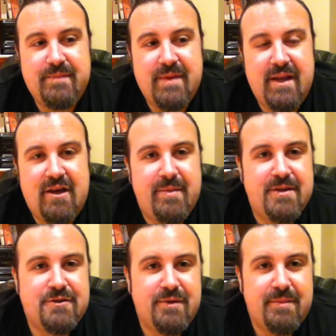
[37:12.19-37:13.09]
any
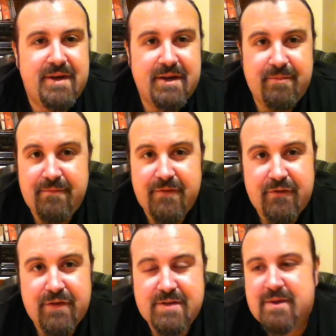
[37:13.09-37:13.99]
comments you want to make, feel
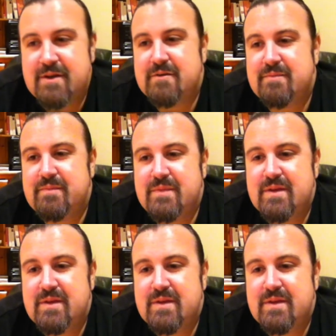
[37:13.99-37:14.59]
free to make them,